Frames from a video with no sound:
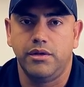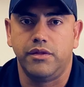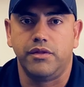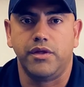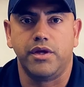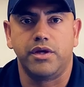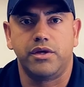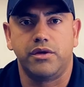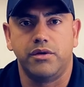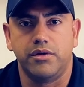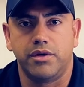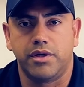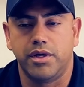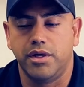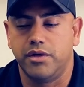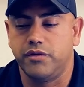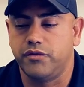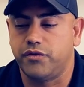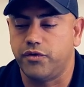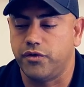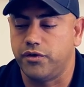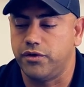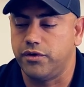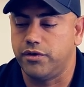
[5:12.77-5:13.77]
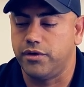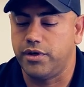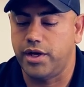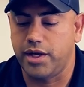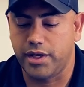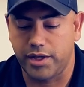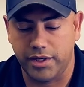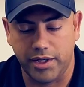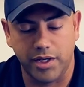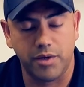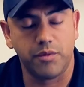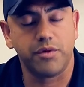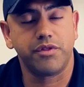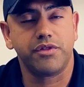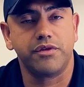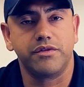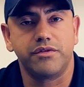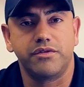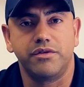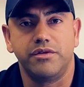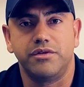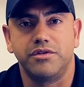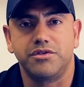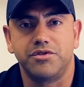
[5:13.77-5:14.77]
Thank you again for hanging out with
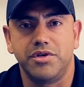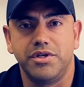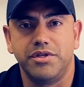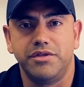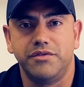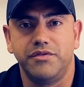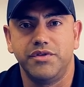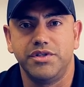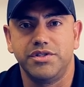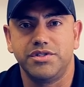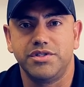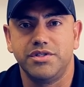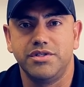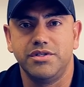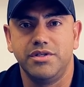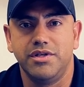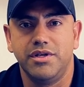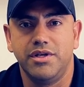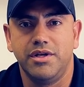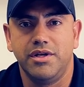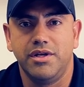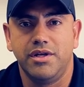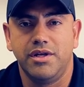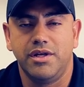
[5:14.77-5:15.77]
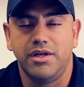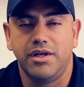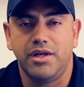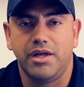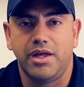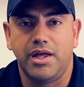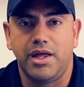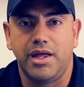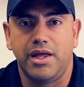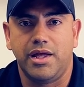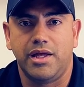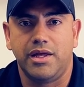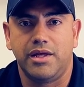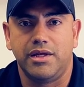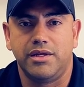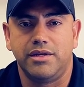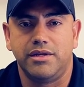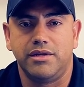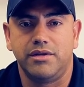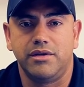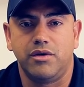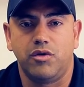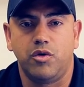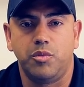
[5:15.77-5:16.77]
us here in the training division,
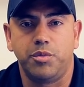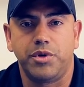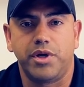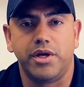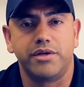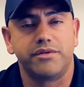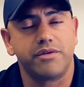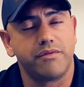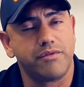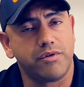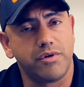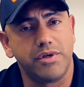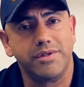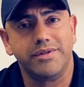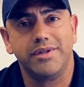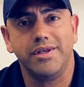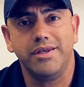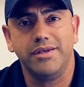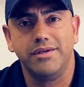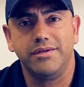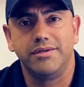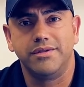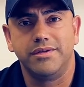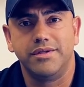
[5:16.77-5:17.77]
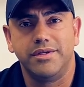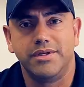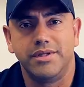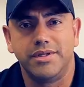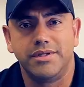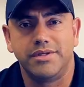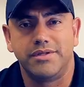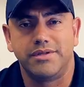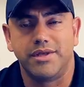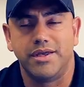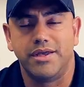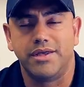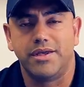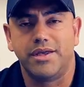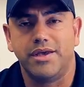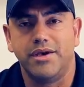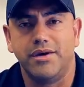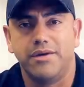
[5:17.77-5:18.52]
and I hope you guys have a great day. Take